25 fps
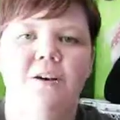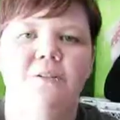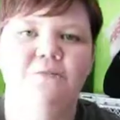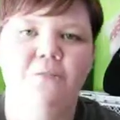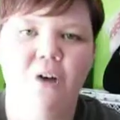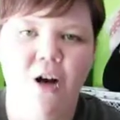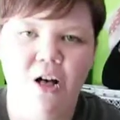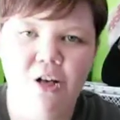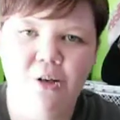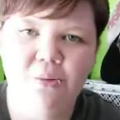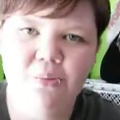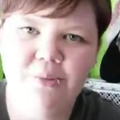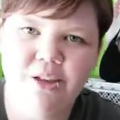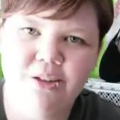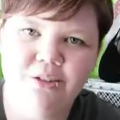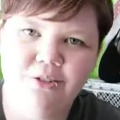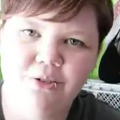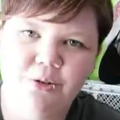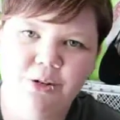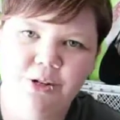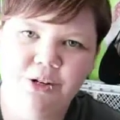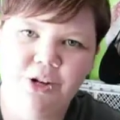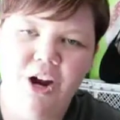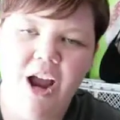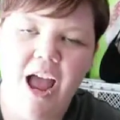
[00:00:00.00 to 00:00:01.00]
Follow me on
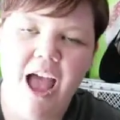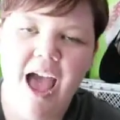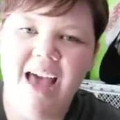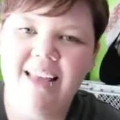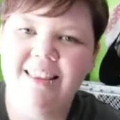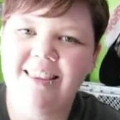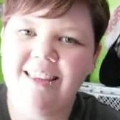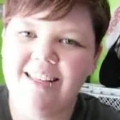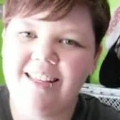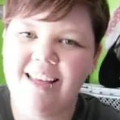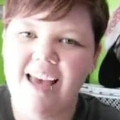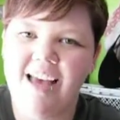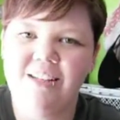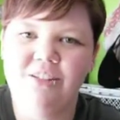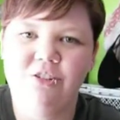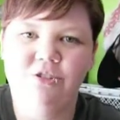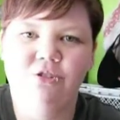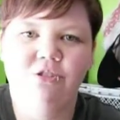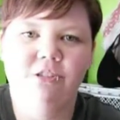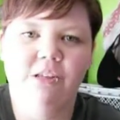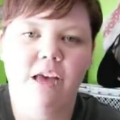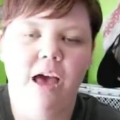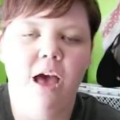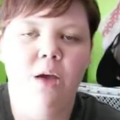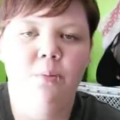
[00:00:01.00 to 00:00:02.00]
Twitter at The Tattoo
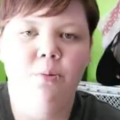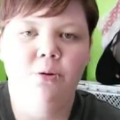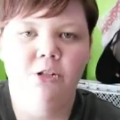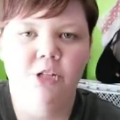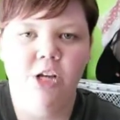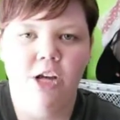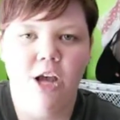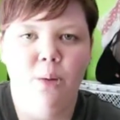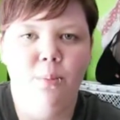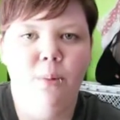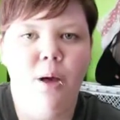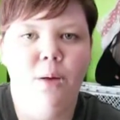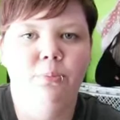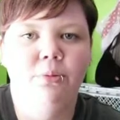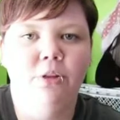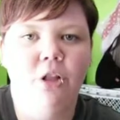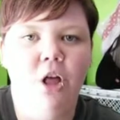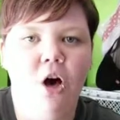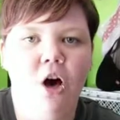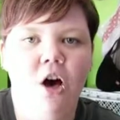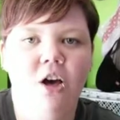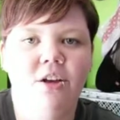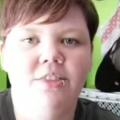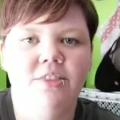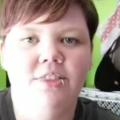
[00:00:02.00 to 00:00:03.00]
Type, or check out my
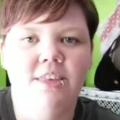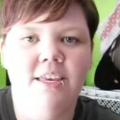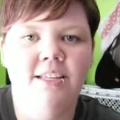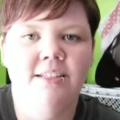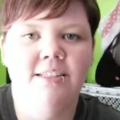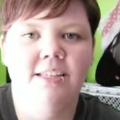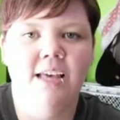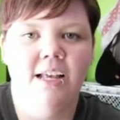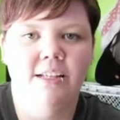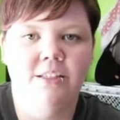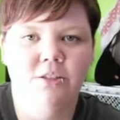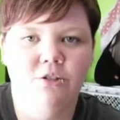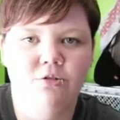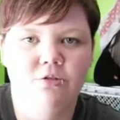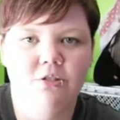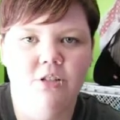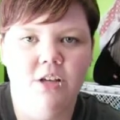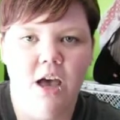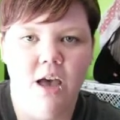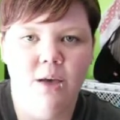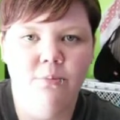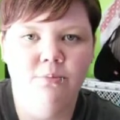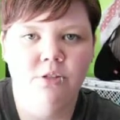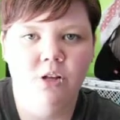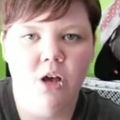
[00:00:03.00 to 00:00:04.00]
blog, the tattoo
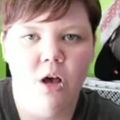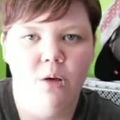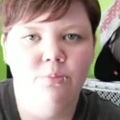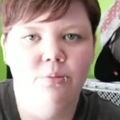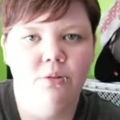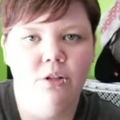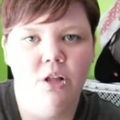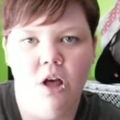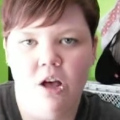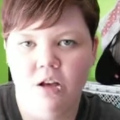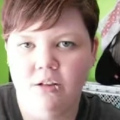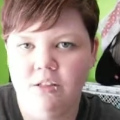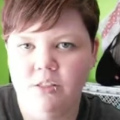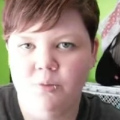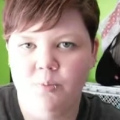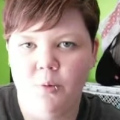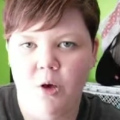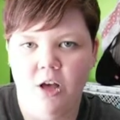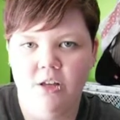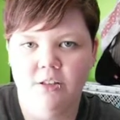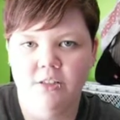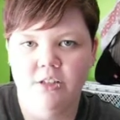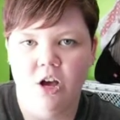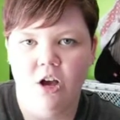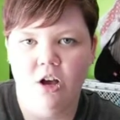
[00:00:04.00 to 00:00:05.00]
type dot
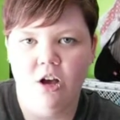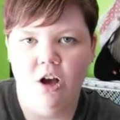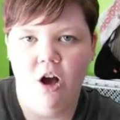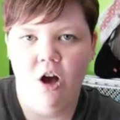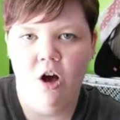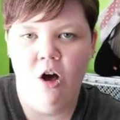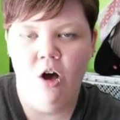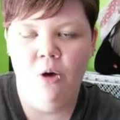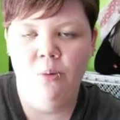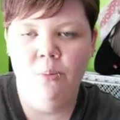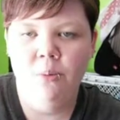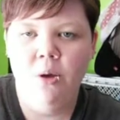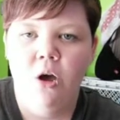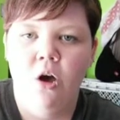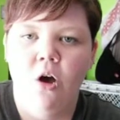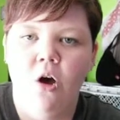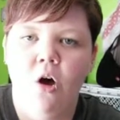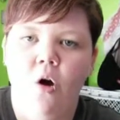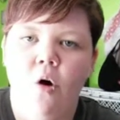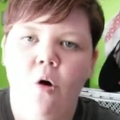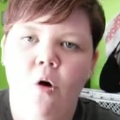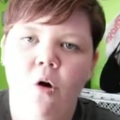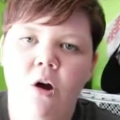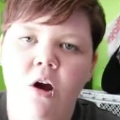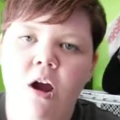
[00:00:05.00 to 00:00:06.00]
blogspot dot com.
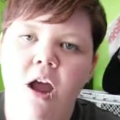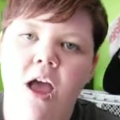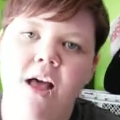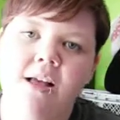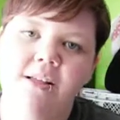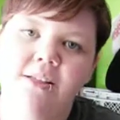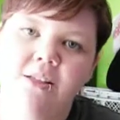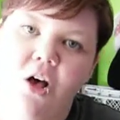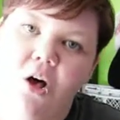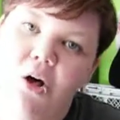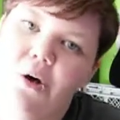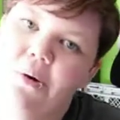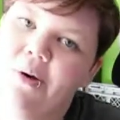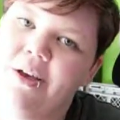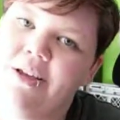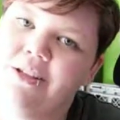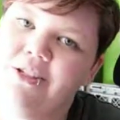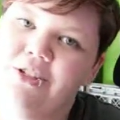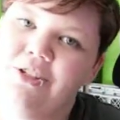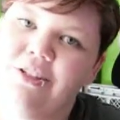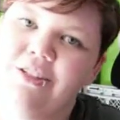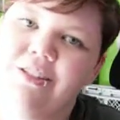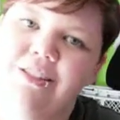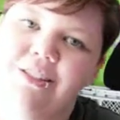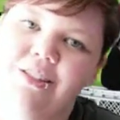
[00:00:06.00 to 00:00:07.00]
Or as always,
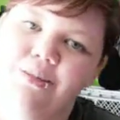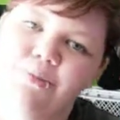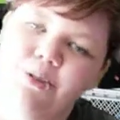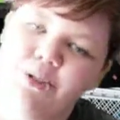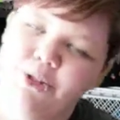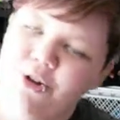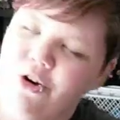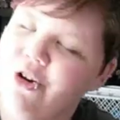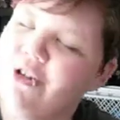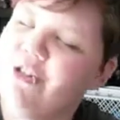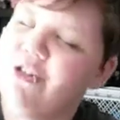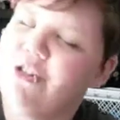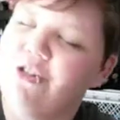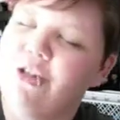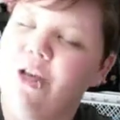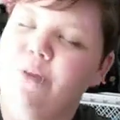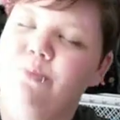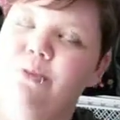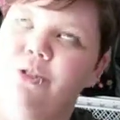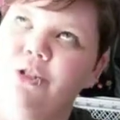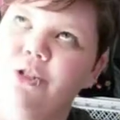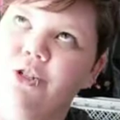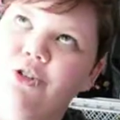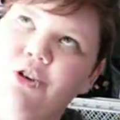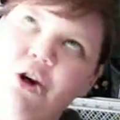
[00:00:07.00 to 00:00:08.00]
you can sub
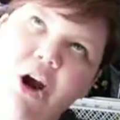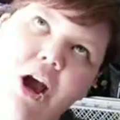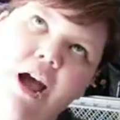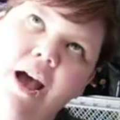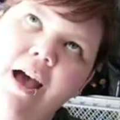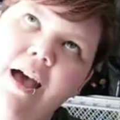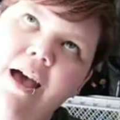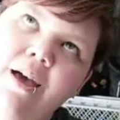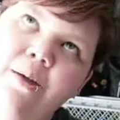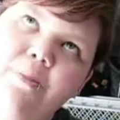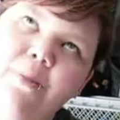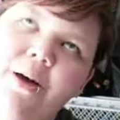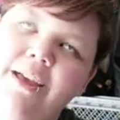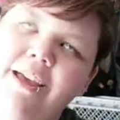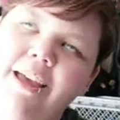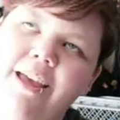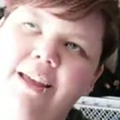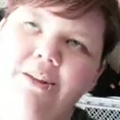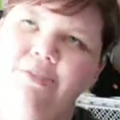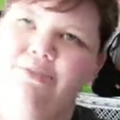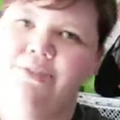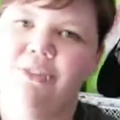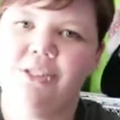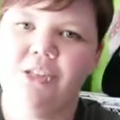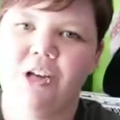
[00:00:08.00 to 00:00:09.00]
subscribe, I can't
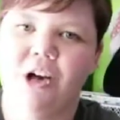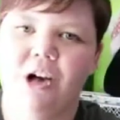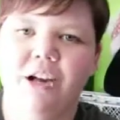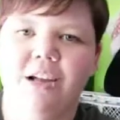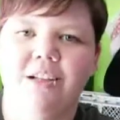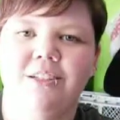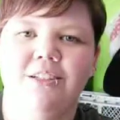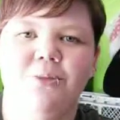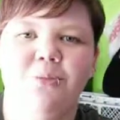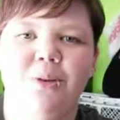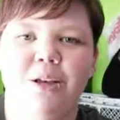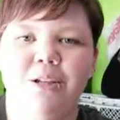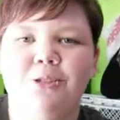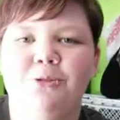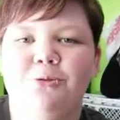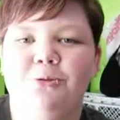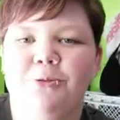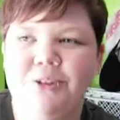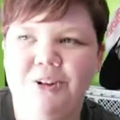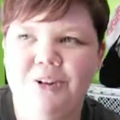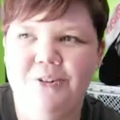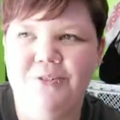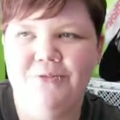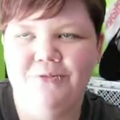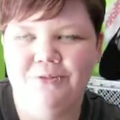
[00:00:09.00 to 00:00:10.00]
even talk, to my
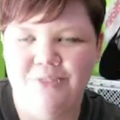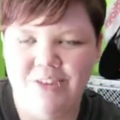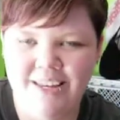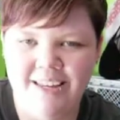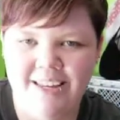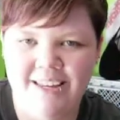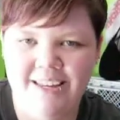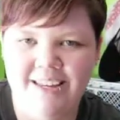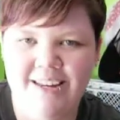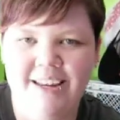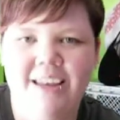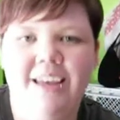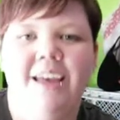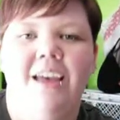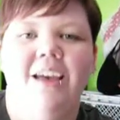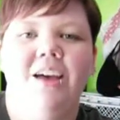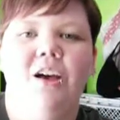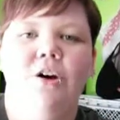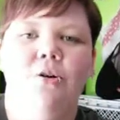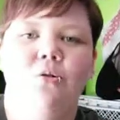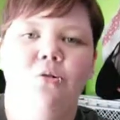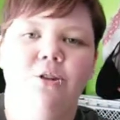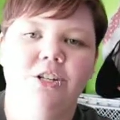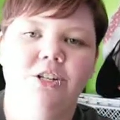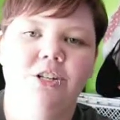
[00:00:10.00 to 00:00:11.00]
Twitter feed,
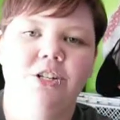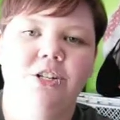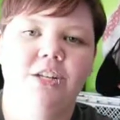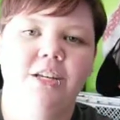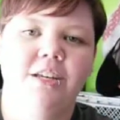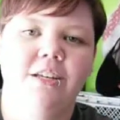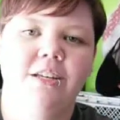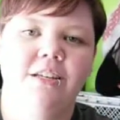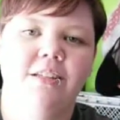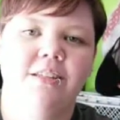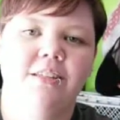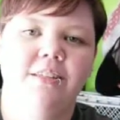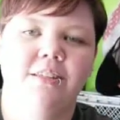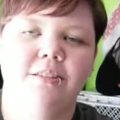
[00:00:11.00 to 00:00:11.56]
which is,